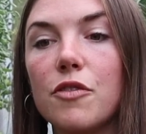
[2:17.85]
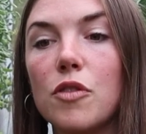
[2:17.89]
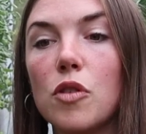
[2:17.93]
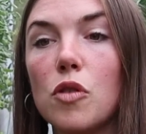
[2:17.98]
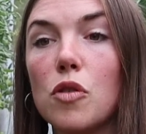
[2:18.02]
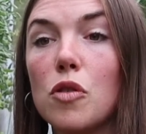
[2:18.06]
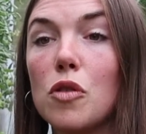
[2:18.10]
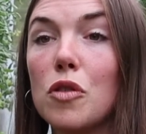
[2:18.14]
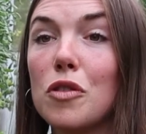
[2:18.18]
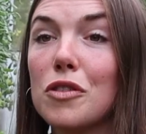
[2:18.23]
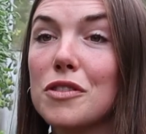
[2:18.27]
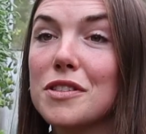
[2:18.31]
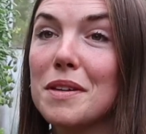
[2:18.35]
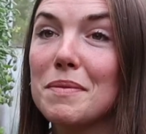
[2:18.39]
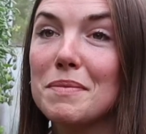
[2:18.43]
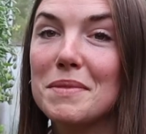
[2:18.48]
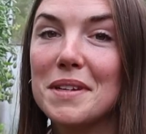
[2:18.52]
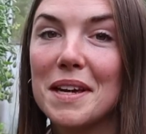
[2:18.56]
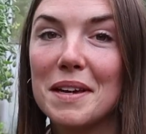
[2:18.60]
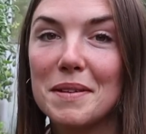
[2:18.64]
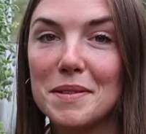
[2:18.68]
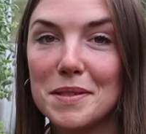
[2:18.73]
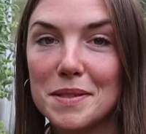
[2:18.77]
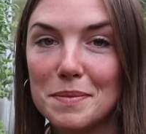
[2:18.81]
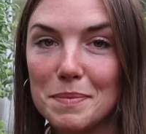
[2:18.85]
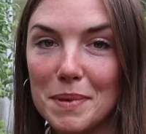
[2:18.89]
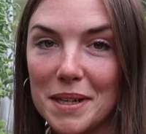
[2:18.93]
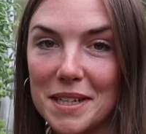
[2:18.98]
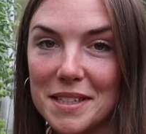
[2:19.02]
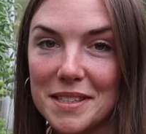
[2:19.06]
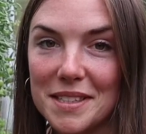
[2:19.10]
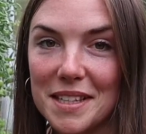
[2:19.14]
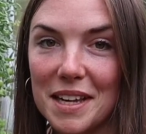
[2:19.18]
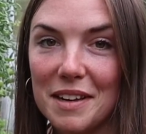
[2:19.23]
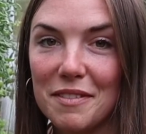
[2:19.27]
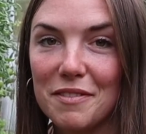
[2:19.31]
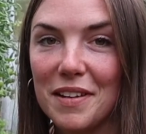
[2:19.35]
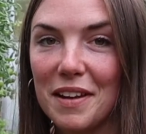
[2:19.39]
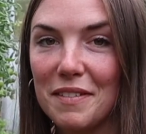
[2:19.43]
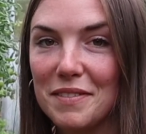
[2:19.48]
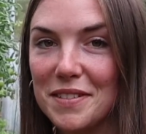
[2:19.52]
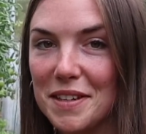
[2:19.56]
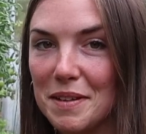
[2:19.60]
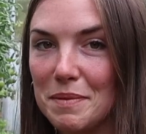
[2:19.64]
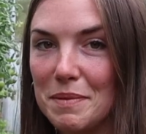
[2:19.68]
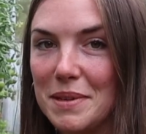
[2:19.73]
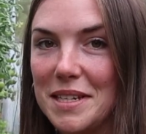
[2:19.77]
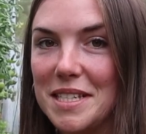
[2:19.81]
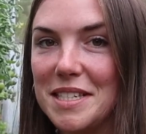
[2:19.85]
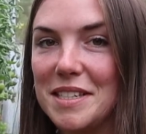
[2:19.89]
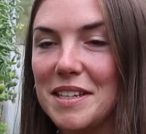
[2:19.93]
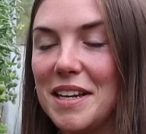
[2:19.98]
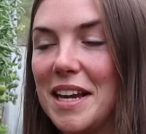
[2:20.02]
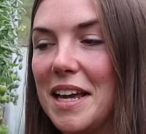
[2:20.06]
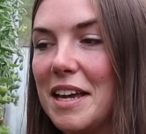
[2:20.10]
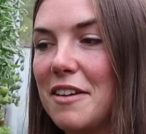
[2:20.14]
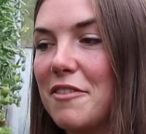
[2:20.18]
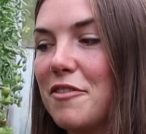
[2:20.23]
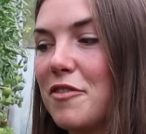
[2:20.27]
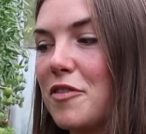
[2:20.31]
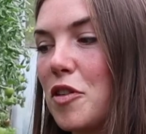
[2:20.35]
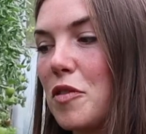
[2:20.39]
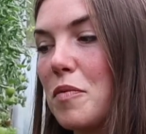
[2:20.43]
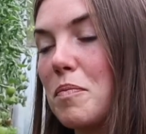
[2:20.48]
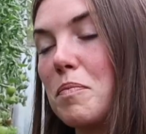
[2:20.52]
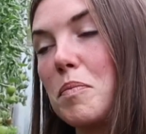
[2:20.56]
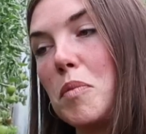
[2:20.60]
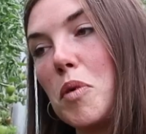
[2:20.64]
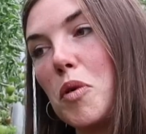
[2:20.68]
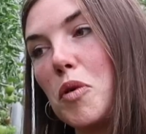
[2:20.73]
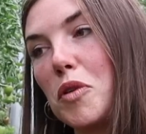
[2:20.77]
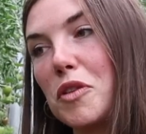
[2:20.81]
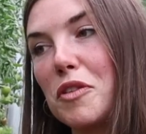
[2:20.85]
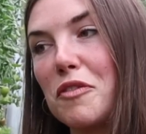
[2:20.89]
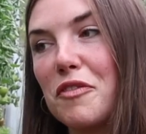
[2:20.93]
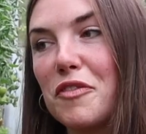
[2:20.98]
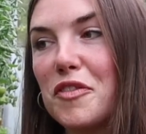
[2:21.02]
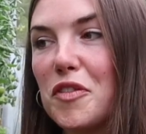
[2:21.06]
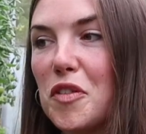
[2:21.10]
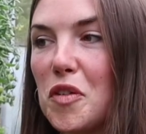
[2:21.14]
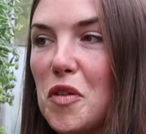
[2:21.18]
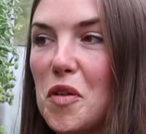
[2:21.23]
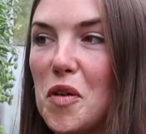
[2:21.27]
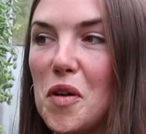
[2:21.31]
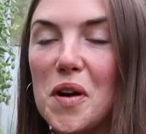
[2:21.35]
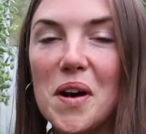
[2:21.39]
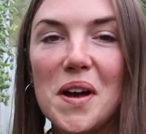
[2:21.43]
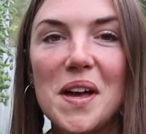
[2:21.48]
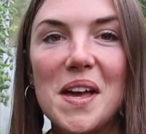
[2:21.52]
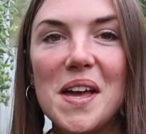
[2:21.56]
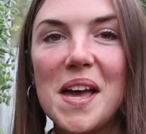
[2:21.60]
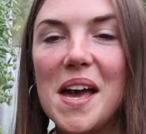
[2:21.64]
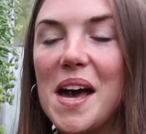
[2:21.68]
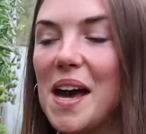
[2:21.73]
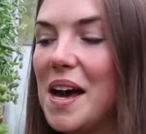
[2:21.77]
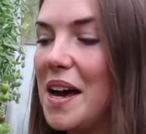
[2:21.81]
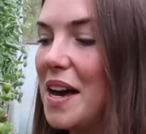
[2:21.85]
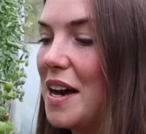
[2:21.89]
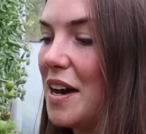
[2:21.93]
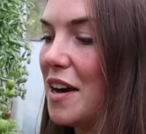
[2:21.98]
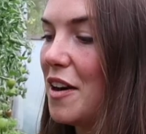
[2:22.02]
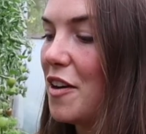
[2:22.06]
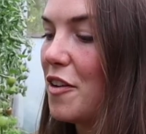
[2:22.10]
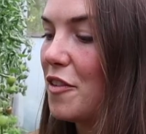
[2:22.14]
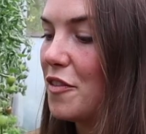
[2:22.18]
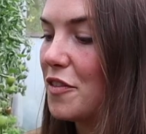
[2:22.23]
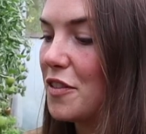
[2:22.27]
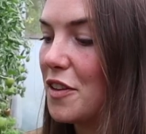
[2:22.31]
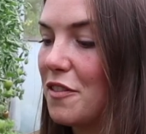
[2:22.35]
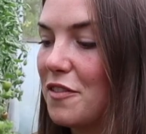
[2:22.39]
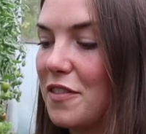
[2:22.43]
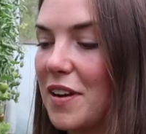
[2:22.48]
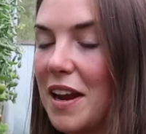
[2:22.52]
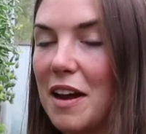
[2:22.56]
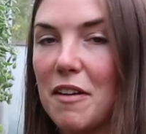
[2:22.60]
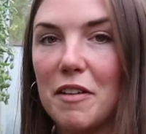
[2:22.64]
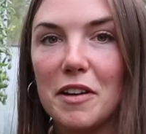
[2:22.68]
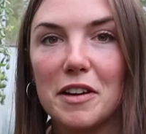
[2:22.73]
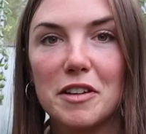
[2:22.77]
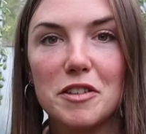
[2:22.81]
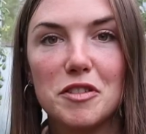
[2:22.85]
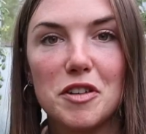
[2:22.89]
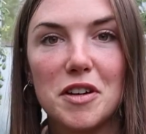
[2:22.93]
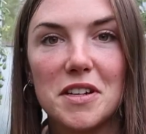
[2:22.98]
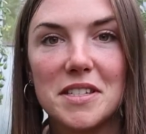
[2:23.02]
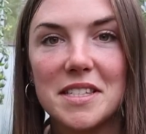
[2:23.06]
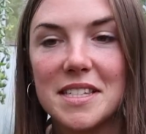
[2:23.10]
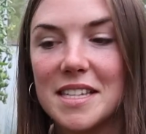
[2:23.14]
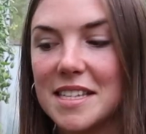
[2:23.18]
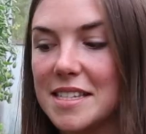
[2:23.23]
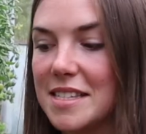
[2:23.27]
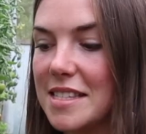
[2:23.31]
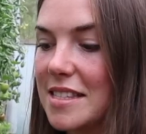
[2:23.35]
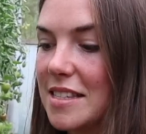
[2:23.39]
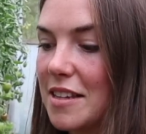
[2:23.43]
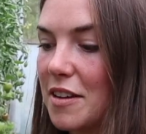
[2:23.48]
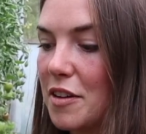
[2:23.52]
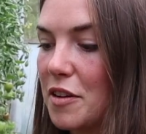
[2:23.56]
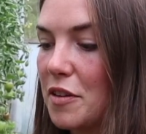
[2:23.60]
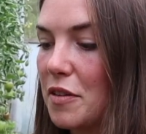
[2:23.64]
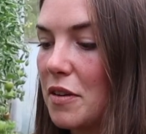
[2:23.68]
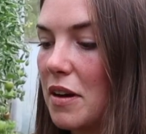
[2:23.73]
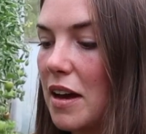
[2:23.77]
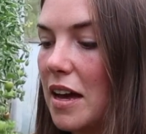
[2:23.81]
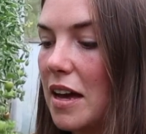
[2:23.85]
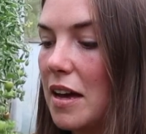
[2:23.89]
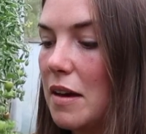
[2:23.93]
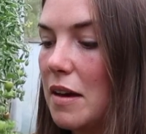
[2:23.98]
or sometimes because I've left it a bit too late, for more than 4 of the flowering trusses. So